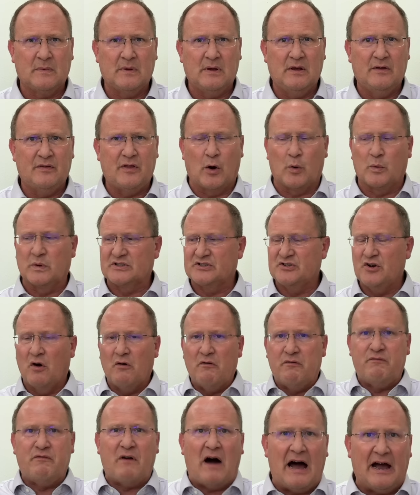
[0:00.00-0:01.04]
There was no
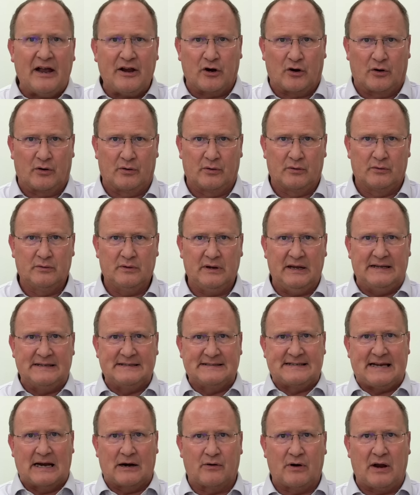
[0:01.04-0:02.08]
fire in
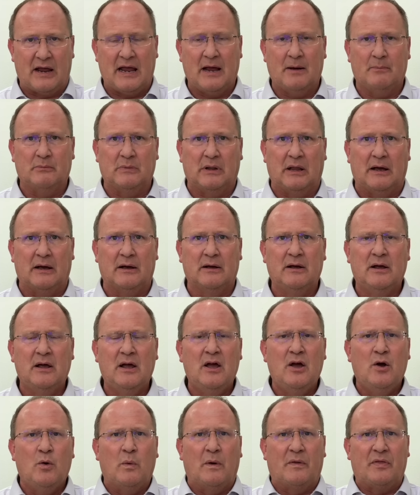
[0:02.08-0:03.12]
Zarahemla
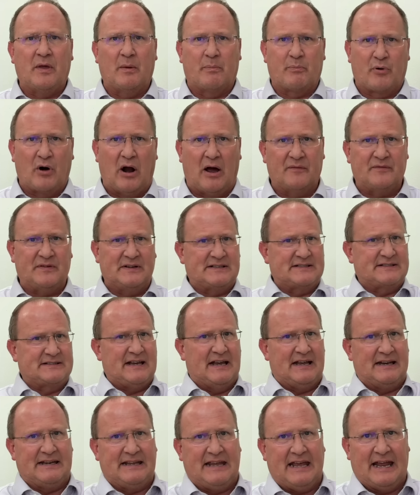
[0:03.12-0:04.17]
when the prophet
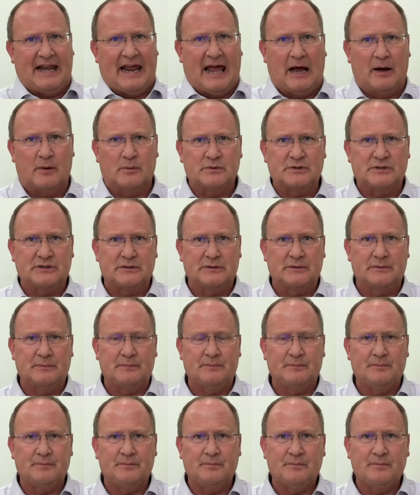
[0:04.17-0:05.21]
said, Get out.
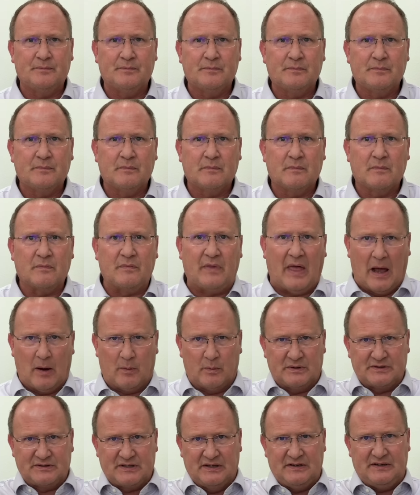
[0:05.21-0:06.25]
That
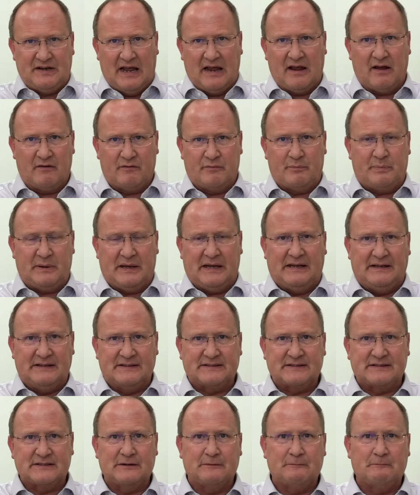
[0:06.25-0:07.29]
was a day of
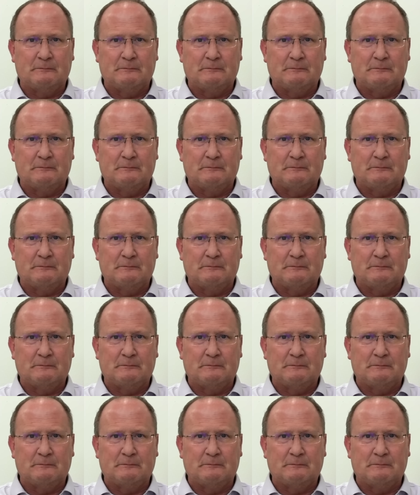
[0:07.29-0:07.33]
peace.